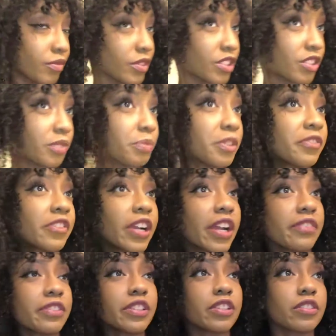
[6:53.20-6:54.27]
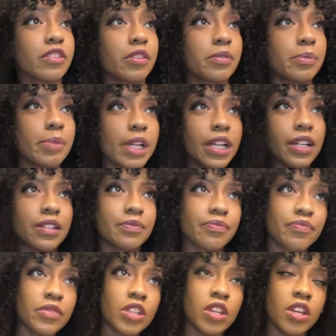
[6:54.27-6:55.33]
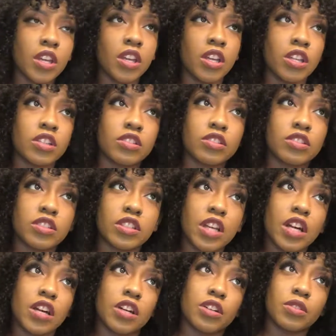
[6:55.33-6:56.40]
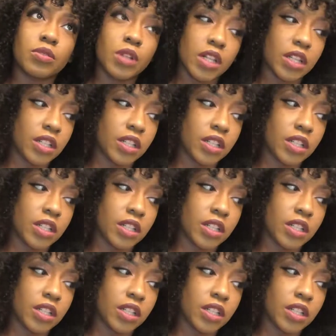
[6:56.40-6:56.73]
took me forever to grow it back. So